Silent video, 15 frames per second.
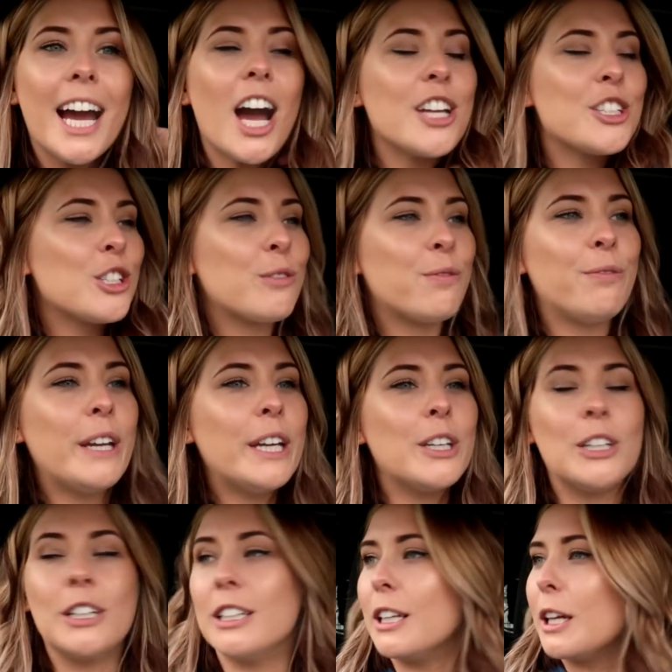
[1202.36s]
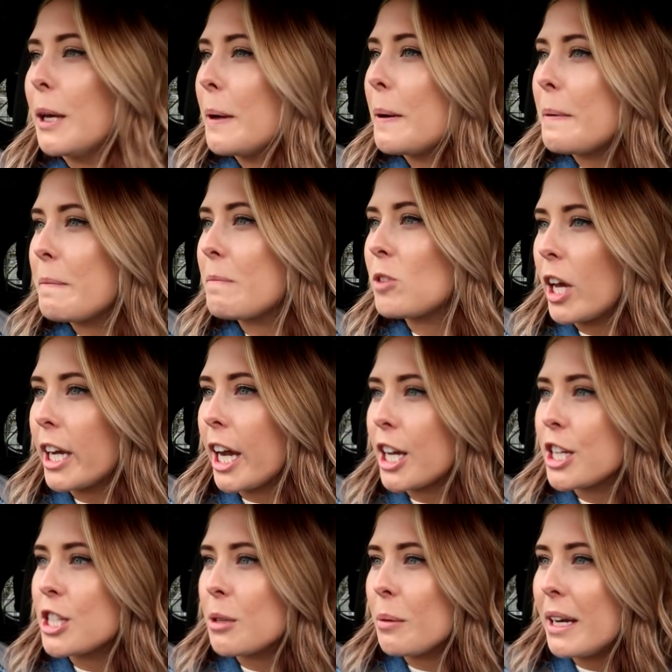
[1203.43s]
I just feel like I
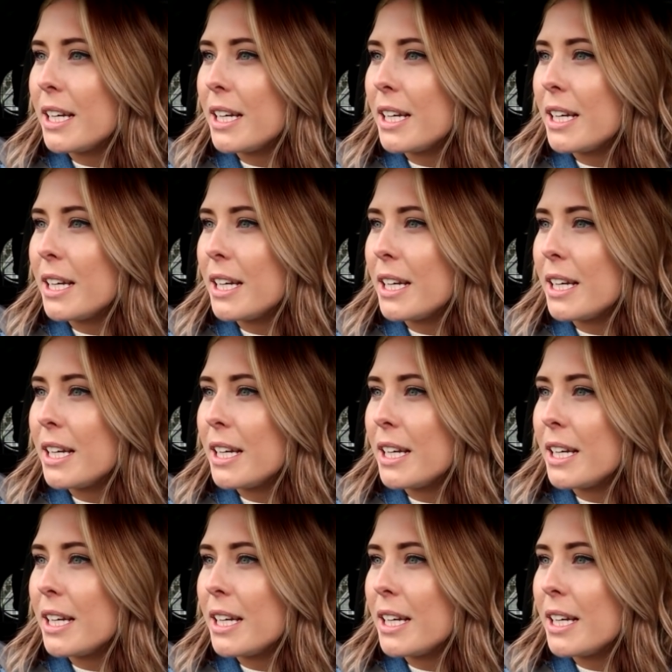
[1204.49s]
can do